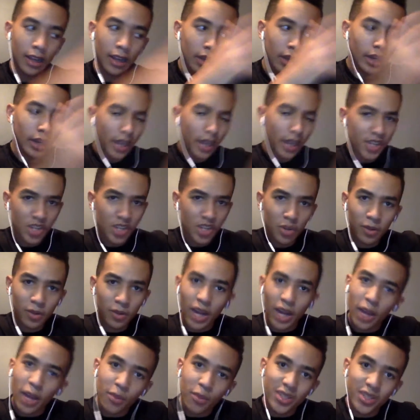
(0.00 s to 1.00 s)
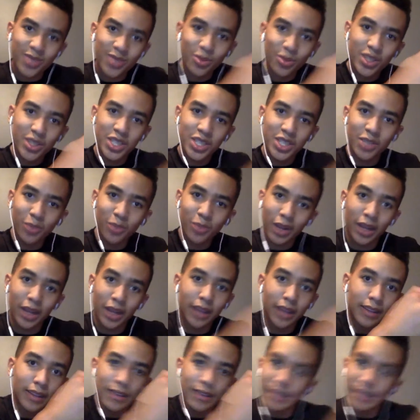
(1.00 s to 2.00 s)
And you actually know what happens once you put
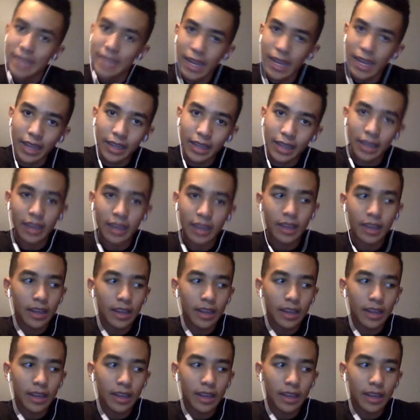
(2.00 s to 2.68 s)
it in the sink.